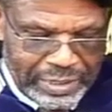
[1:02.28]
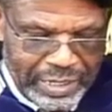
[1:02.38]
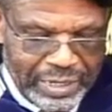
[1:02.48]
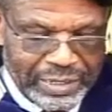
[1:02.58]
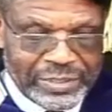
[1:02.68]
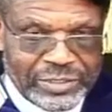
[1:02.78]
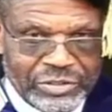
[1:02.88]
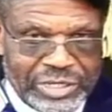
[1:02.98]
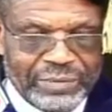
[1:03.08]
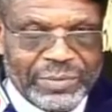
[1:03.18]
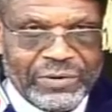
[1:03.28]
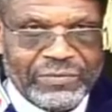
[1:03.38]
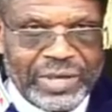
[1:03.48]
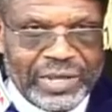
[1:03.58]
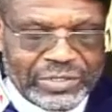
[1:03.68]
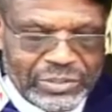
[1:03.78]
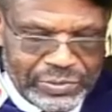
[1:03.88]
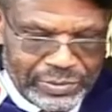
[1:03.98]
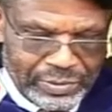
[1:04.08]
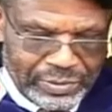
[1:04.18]
and chairman of
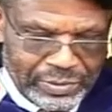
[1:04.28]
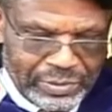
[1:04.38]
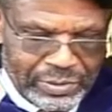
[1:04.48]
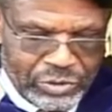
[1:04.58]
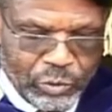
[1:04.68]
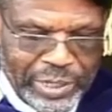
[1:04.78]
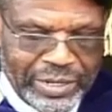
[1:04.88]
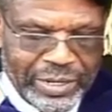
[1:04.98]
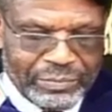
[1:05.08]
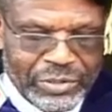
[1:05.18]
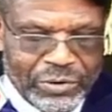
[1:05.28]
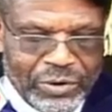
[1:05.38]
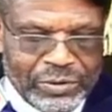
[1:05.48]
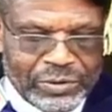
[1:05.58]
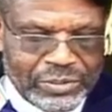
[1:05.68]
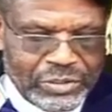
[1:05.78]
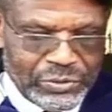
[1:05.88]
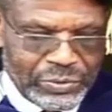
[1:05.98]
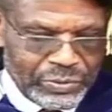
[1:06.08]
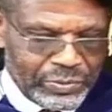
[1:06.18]
council to welcome you all
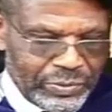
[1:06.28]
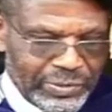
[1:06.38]
to